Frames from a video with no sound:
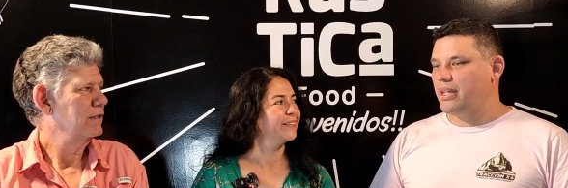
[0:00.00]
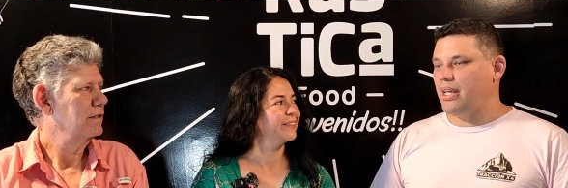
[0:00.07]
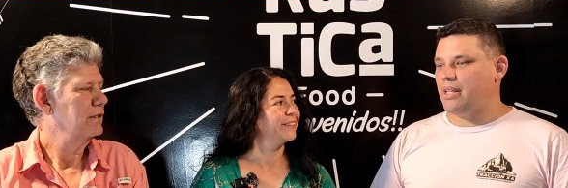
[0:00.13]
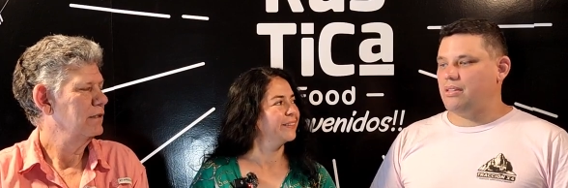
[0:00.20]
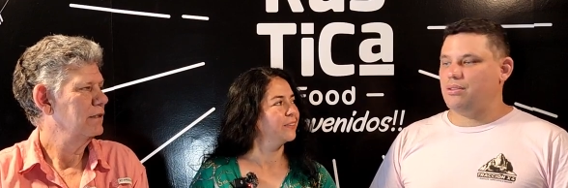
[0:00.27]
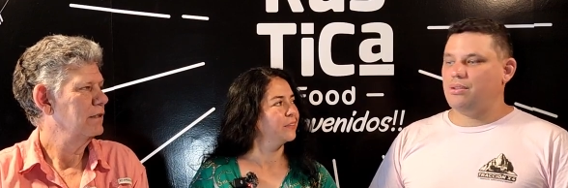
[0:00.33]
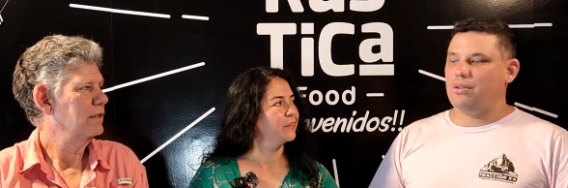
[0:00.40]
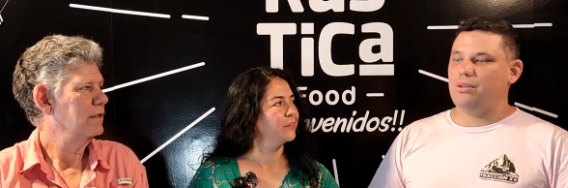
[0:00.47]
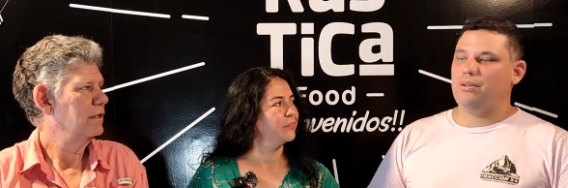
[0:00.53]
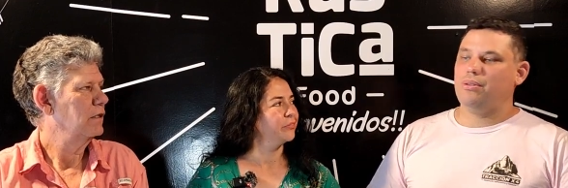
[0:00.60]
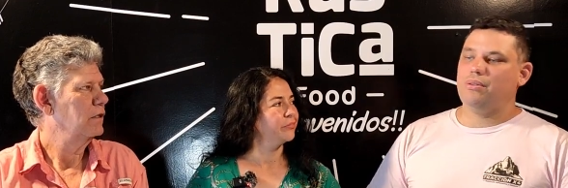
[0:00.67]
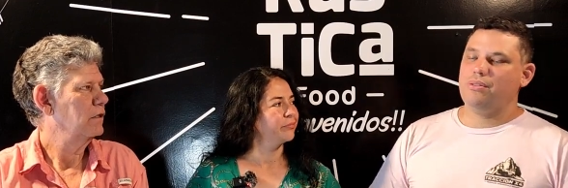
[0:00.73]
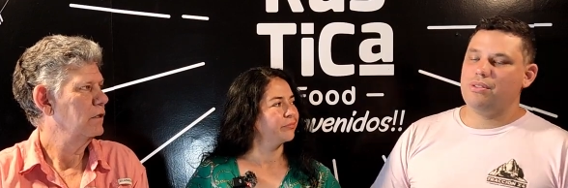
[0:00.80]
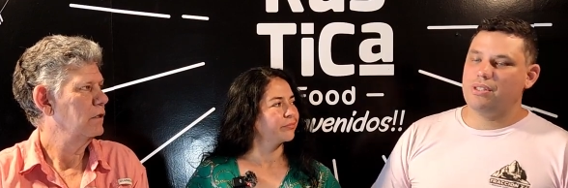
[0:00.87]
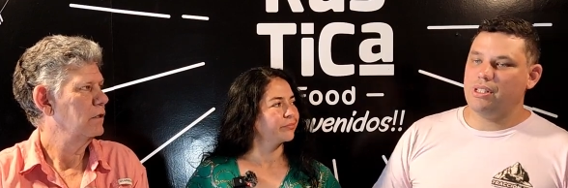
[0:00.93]
Speaker 1: Yes,
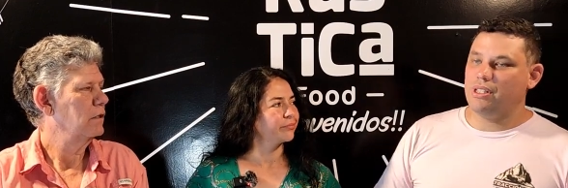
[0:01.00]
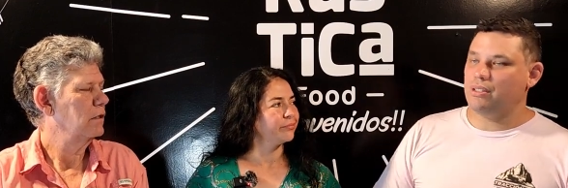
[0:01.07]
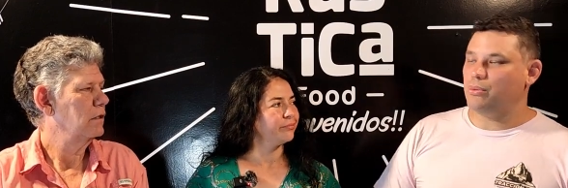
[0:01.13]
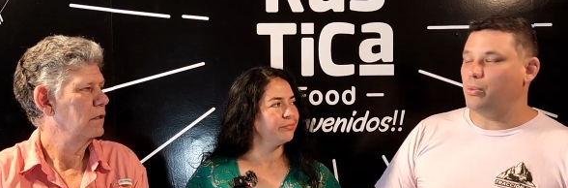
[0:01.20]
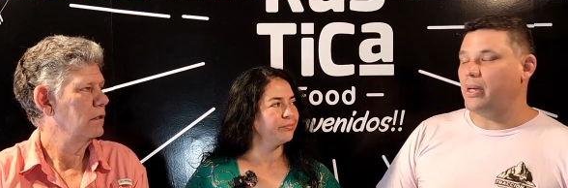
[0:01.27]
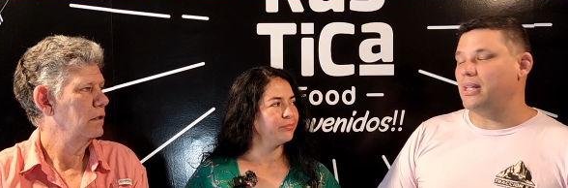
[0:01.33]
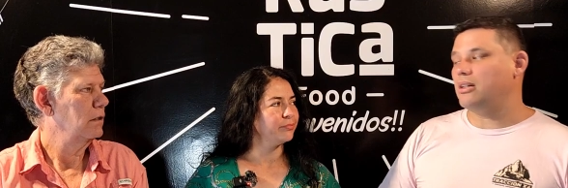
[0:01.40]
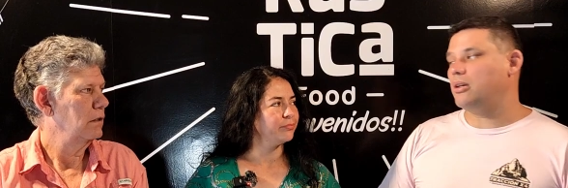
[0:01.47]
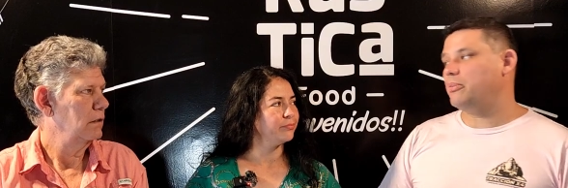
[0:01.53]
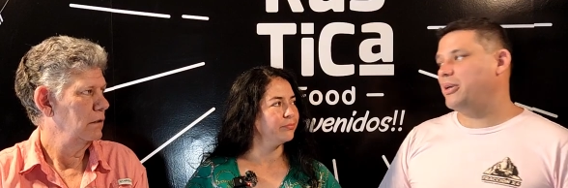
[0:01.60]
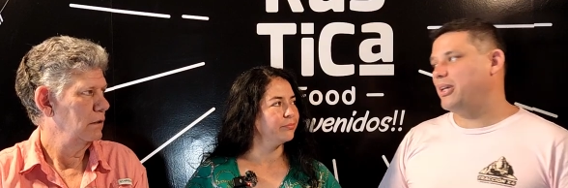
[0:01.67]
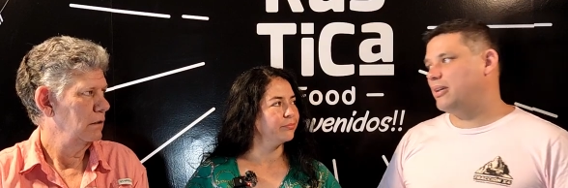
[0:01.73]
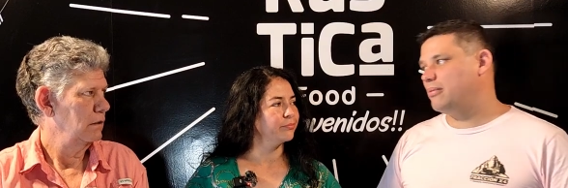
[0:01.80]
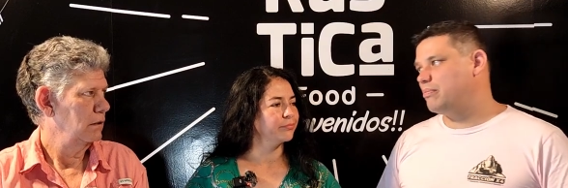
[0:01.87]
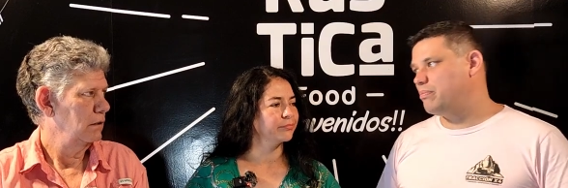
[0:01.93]
she is
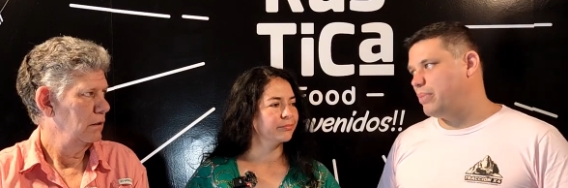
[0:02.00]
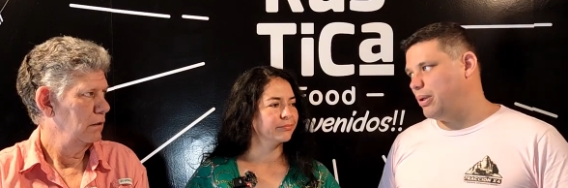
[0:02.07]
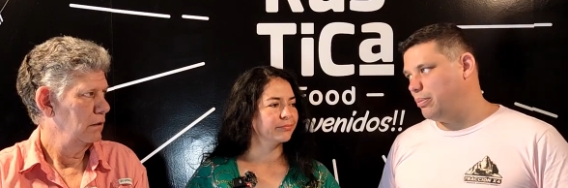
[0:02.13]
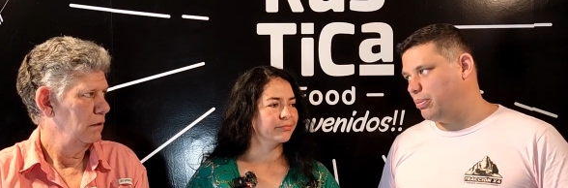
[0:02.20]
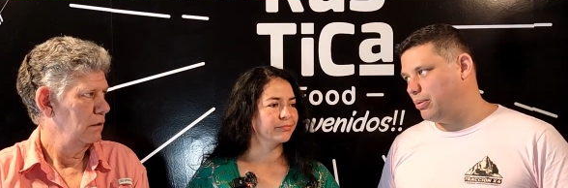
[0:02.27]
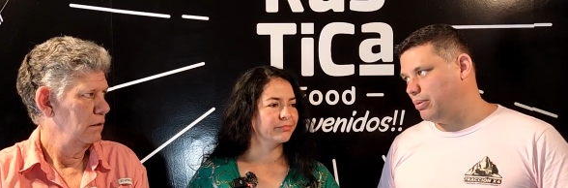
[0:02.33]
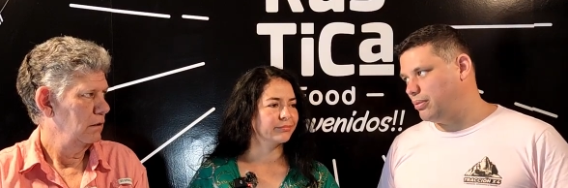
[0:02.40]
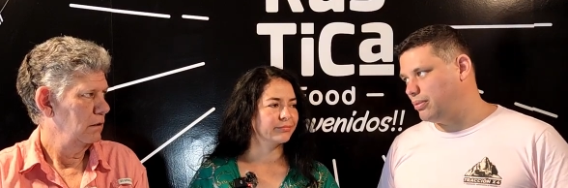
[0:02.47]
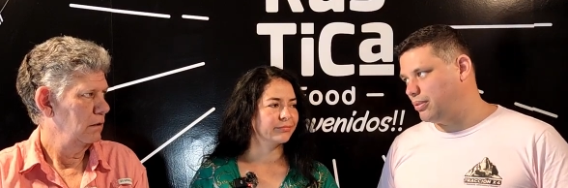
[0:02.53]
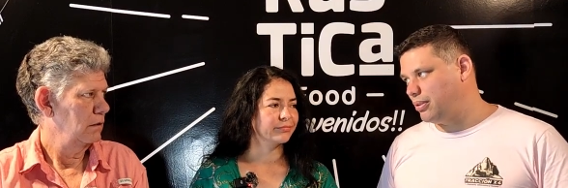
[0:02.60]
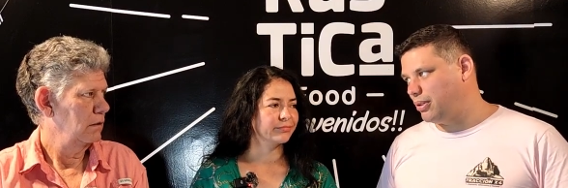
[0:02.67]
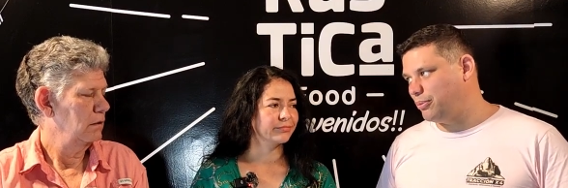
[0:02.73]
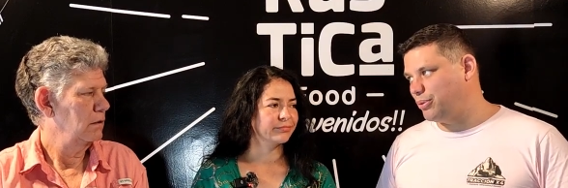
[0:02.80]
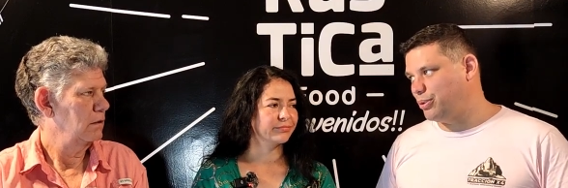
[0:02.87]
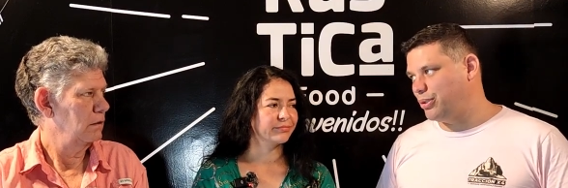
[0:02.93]
welcoming people to
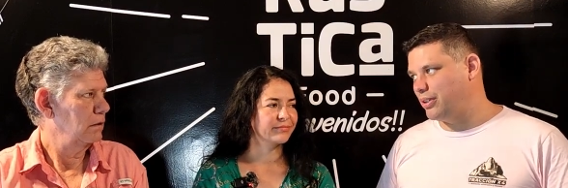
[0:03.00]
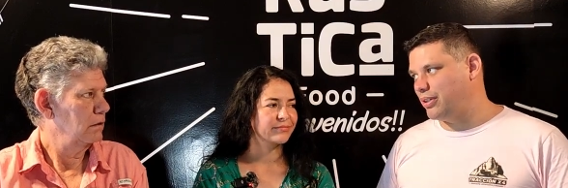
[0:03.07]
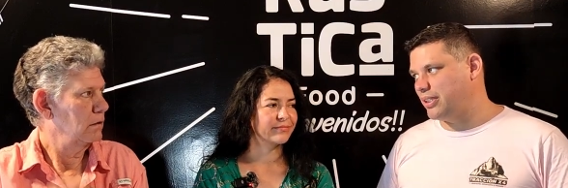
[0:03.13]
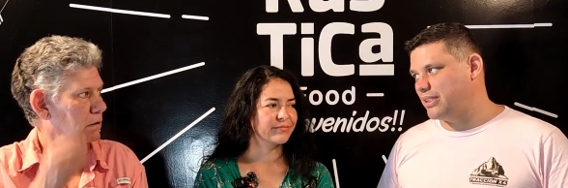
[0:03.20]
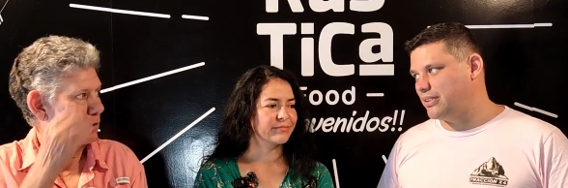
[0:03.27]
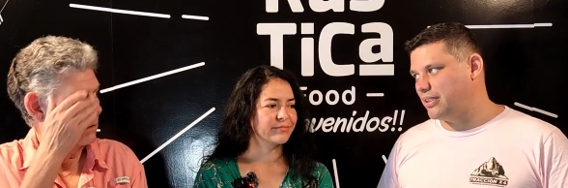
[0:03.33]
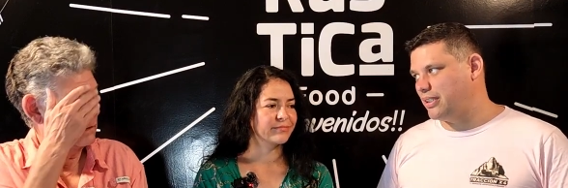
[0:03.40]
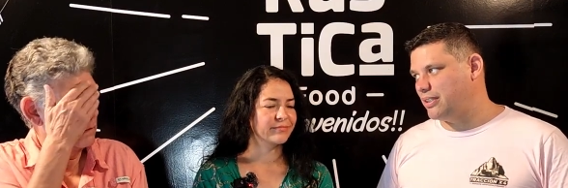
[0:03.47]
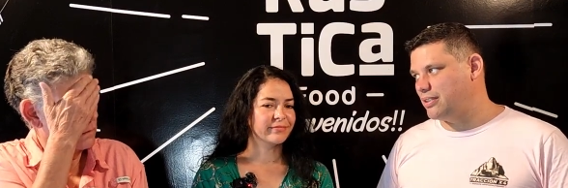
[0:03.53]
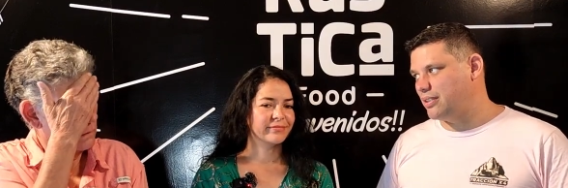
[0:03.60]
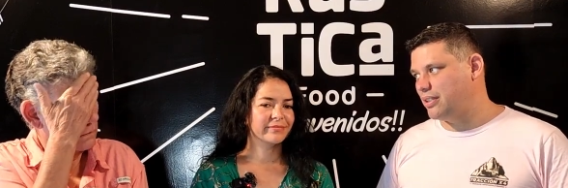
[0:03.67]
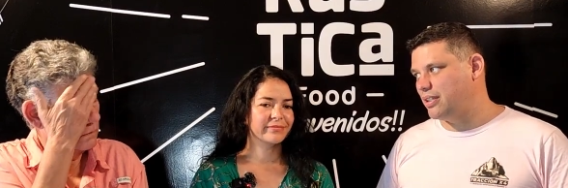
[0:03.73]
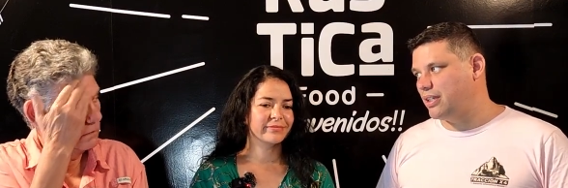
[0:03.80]
come to her restaurant.